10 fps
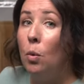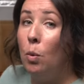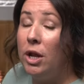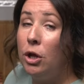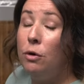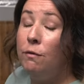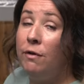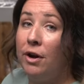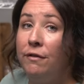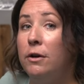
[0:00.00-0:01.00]
When you
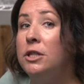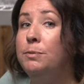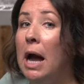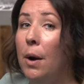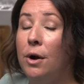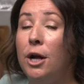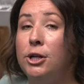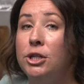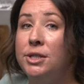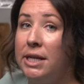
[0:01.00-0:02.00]
very first power on
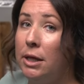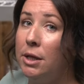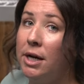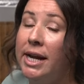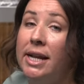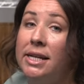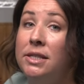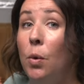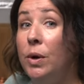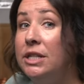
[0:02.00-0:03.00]
your sealer, it is
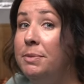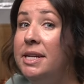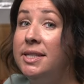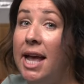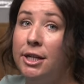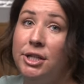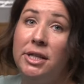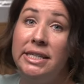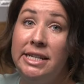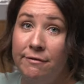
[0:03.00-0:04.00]
going to be set to
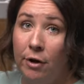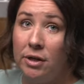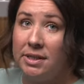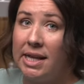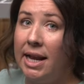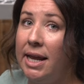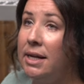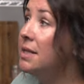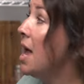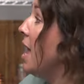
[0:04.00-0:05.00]
the default
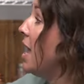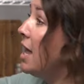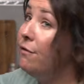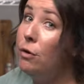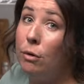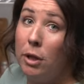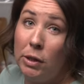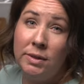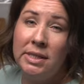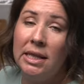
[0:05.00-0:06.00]
settings. If you
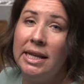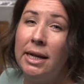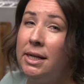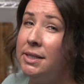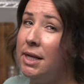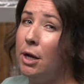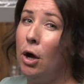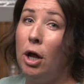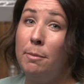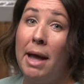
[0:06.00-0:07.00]
close the lid, it's gonna
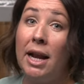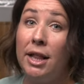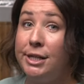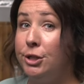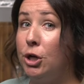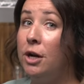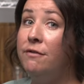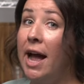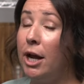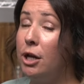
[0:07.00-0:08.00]
automatically start a
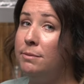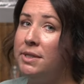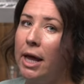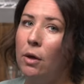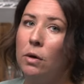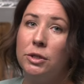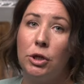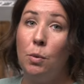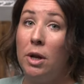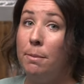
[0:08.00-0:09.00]
vacuum cycle. So
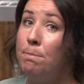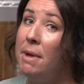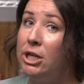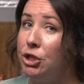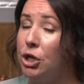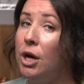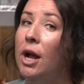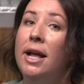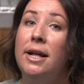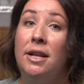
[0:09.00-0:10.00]
you wanna make sure
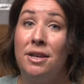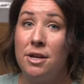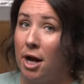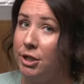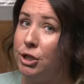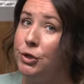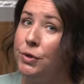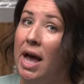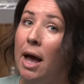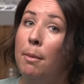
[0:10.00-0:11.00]
not to do
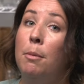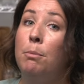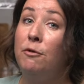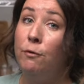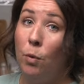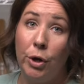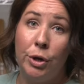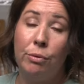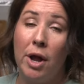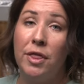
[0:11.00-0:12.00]
that before
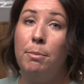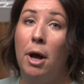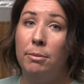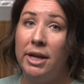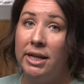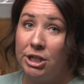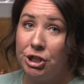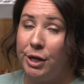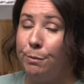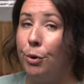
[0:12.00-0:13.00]
you run the pump
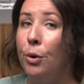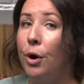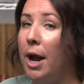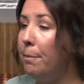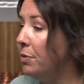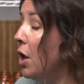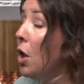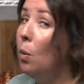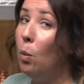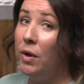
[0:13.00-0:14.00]
conditioning program.
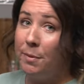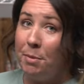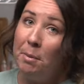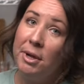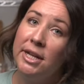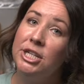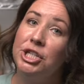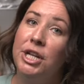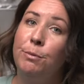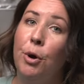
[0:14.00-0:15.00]
What the pump
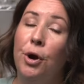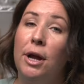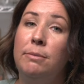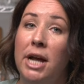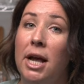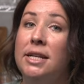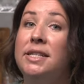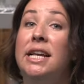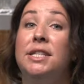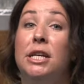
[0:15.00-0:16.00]
conditioning program
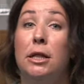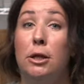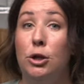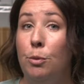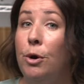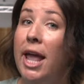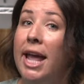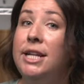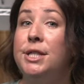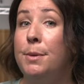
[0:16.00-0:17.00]
does is it
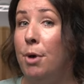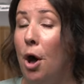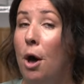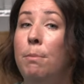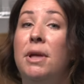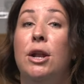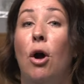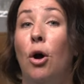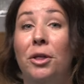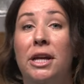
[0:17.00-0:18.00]
lubricates the pump and
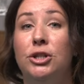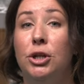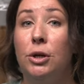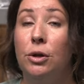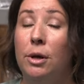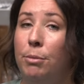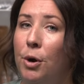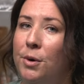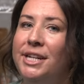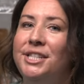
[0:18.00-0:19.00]
all the internal
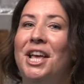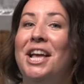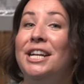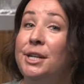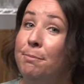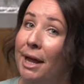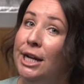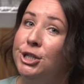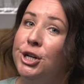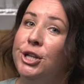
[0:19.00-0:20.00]
components to
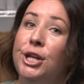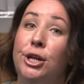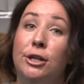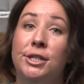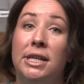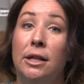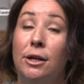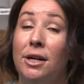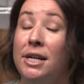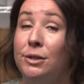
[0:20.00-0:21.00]
make sure that your
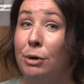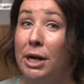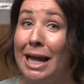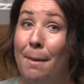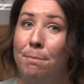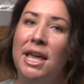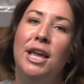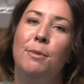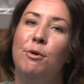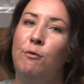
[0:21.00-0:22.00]
sealer is running at
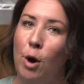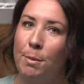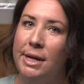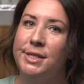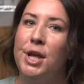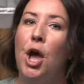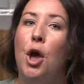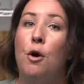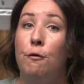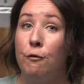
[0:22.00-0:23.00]
peak performance
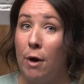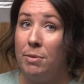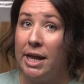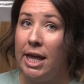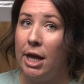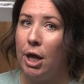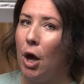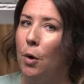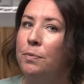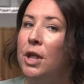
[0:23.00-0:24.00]
from the
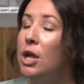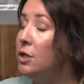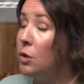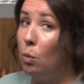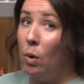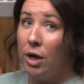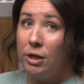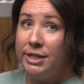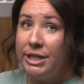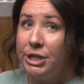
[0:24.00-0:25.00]
get-go. So what
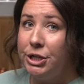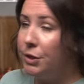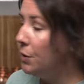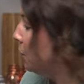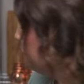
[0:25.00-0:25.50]
you'll need to do